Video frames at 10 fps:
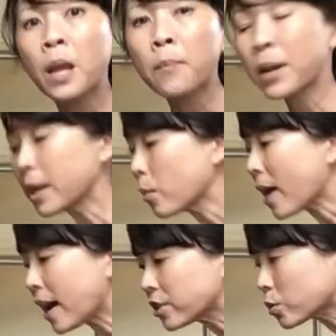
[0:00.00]
But anyway,
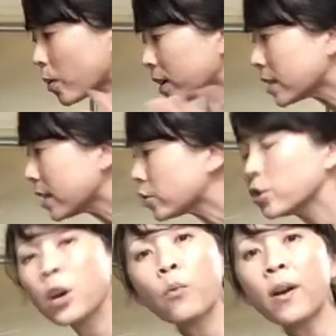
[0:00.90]
I just wanted to let you
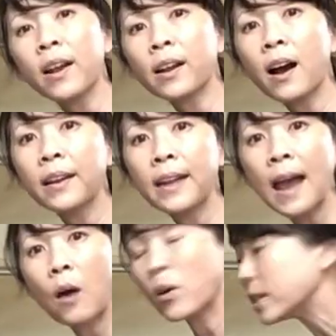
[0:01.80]
know what I got and how I